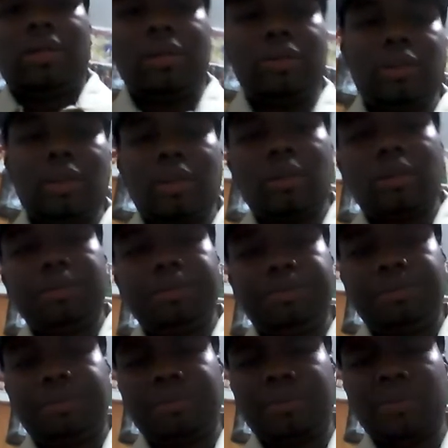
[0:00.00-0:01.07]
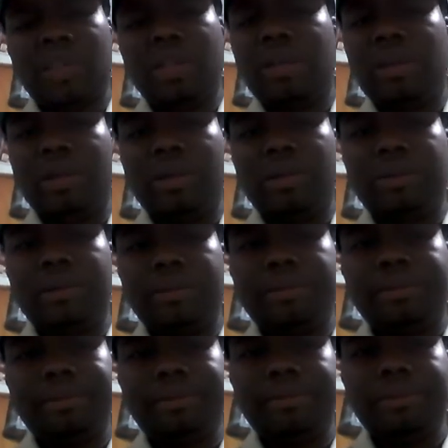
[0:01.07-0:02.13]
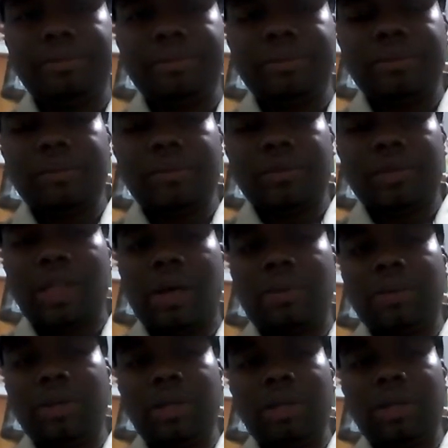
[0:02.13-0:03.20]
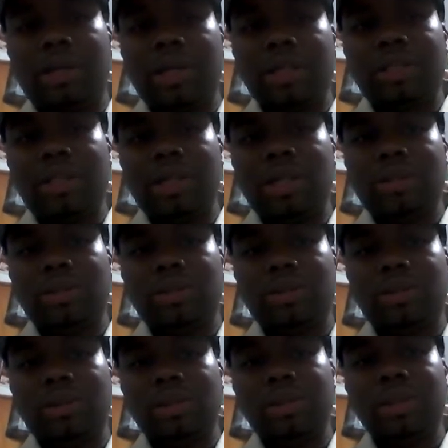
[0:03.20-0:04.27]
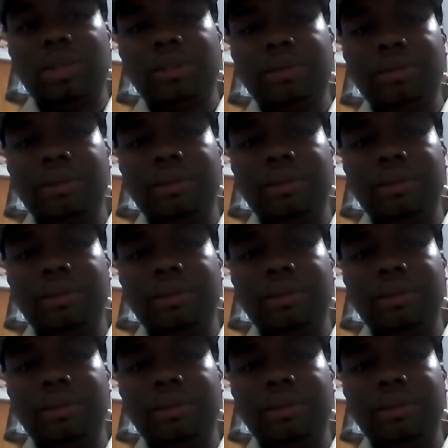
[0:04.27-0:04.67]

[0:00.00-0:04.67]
So, you know, I went ahead and I shared the story,